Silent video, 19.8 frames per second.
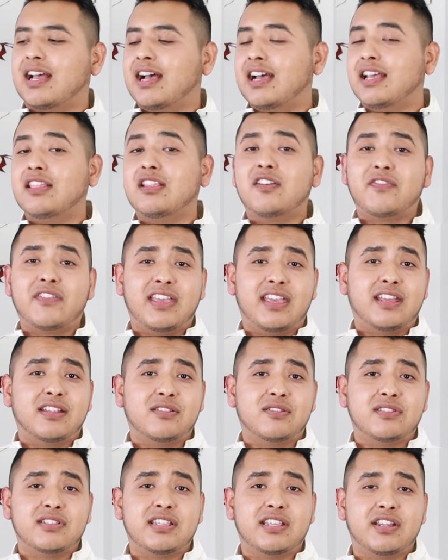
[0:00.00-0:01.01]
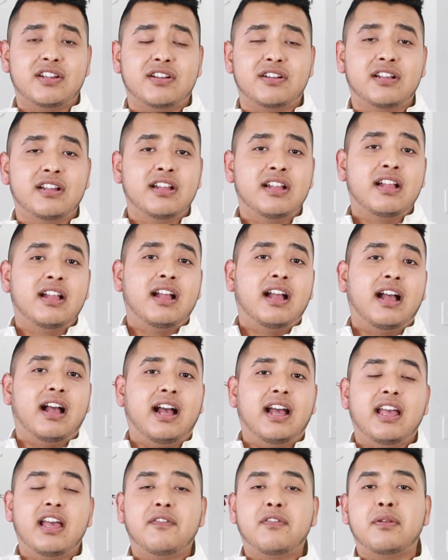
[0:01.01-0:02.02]
I love candles here.
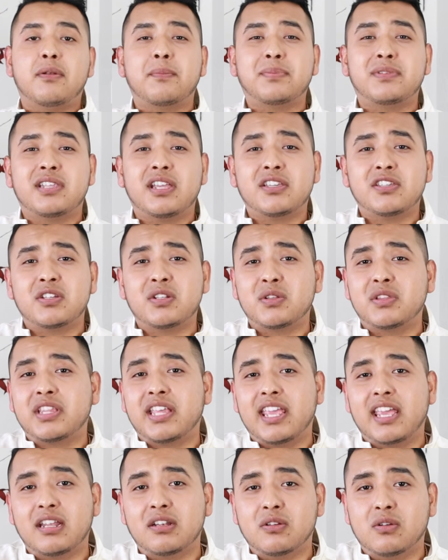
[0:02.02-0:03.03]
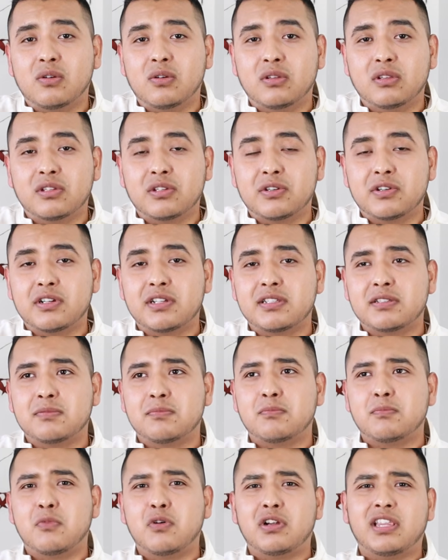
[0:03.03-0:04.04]
I have an obsession with candle holders,
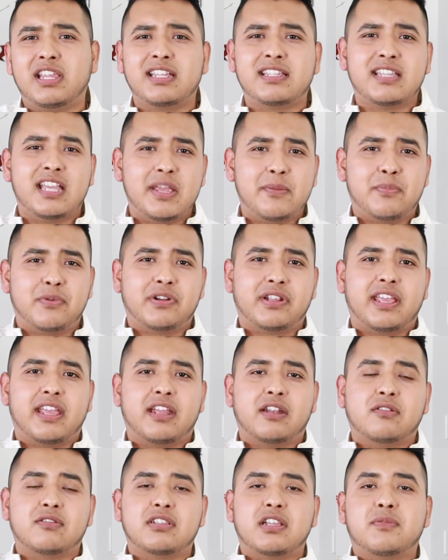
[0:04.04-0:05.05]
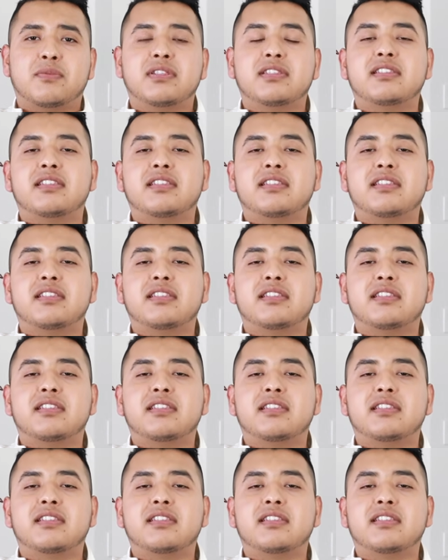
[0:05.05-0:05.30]
more like tapered candles, I would